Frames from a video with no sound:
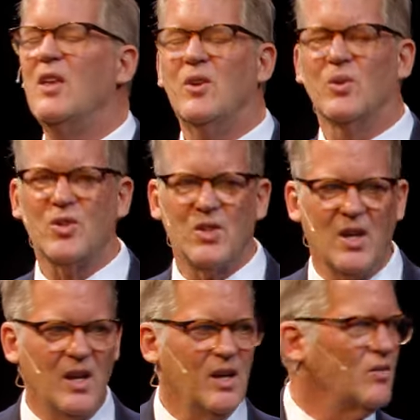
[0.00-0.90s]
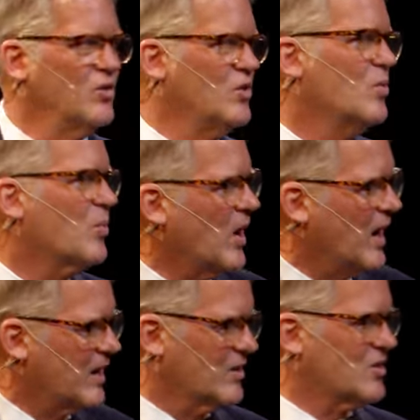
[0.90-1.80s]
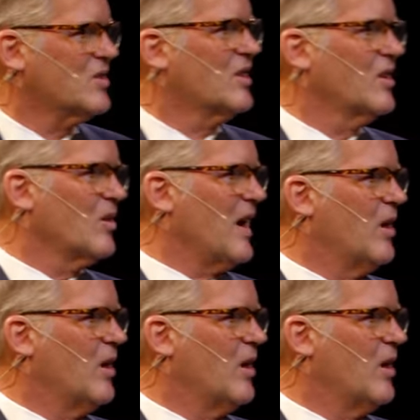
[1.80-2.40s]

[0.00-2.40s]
you're seeing new products that are